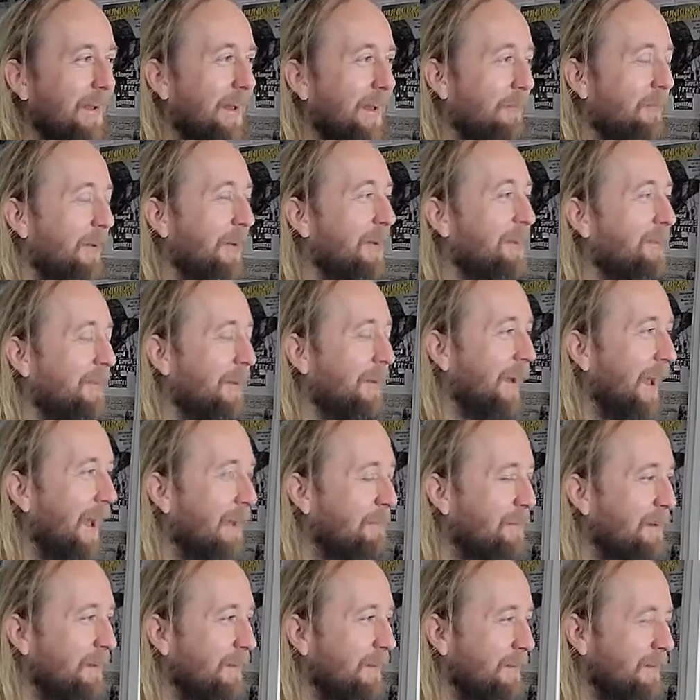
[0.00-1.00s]
If anything,
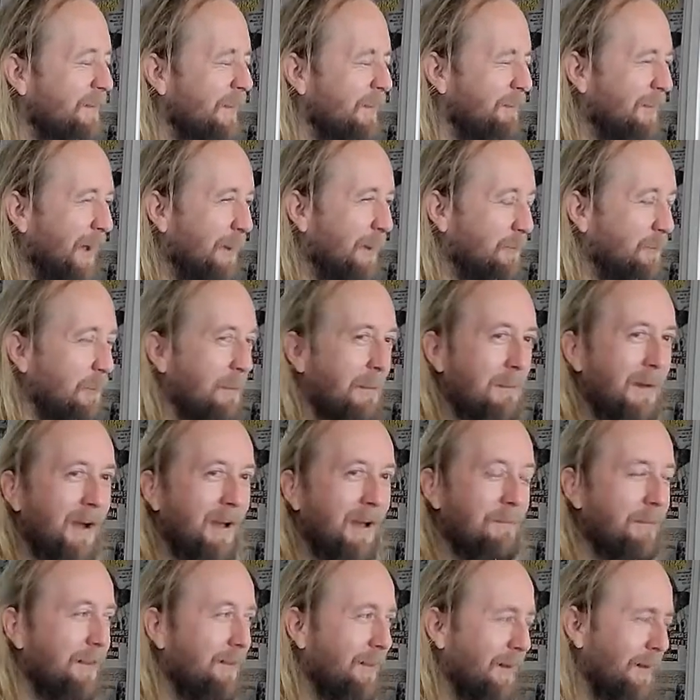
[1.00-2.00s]
Amy sometimes will
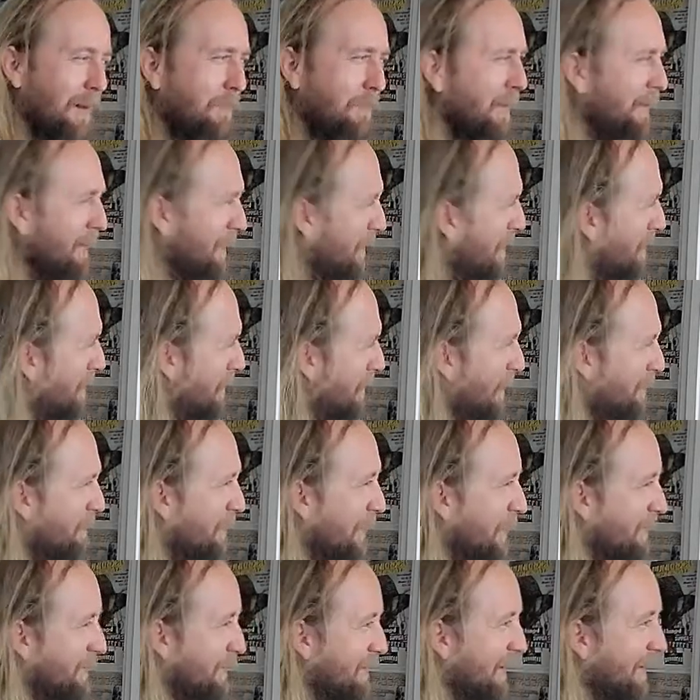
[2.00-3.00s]
remind me, like I'll be like, "Oh, her
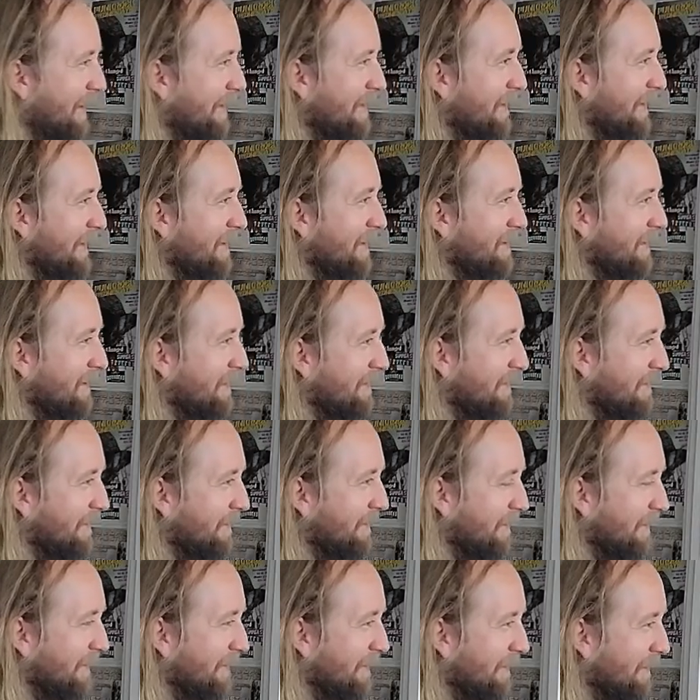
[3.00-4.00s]
bass line isn't."
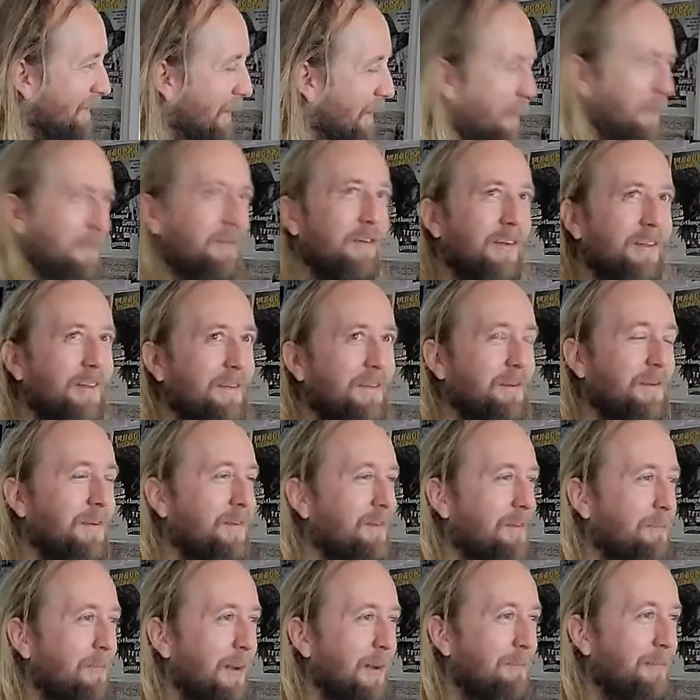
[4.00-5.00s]
Oh shit, that's
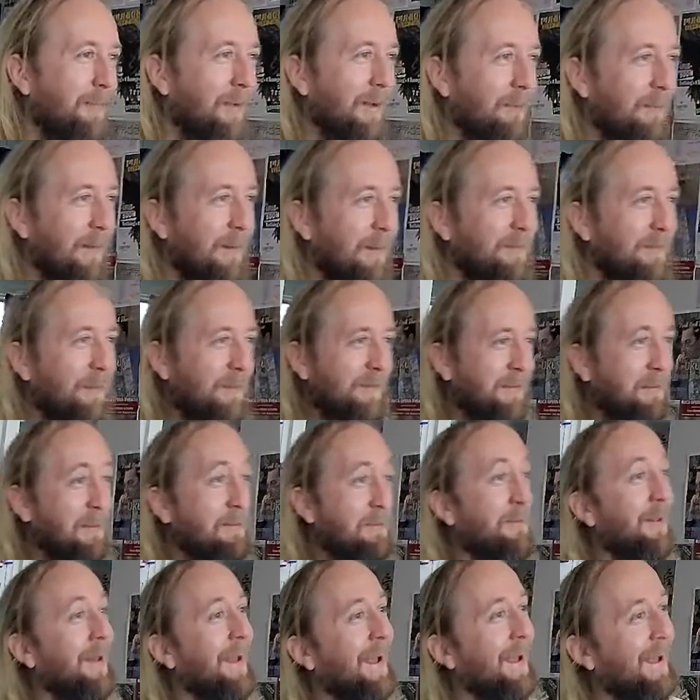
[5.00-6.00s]
because I'm not playing what I'm supposed to
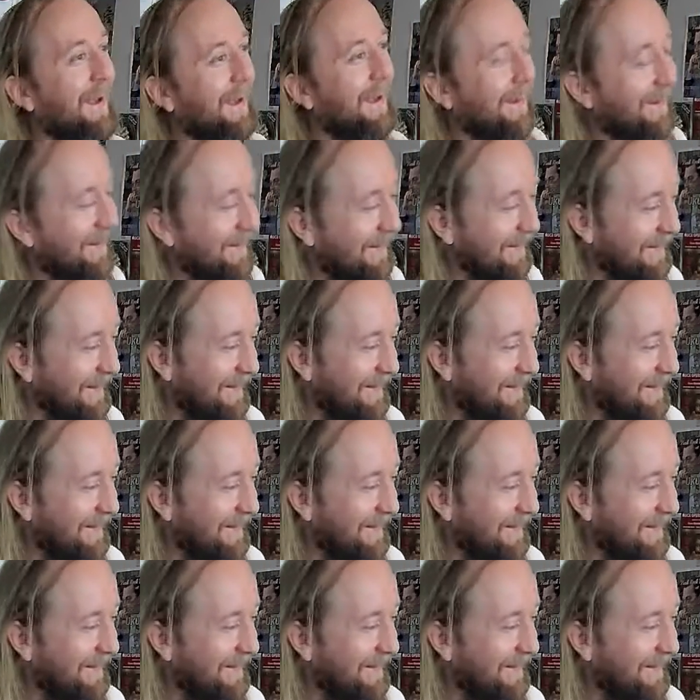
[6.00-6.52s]
be playing.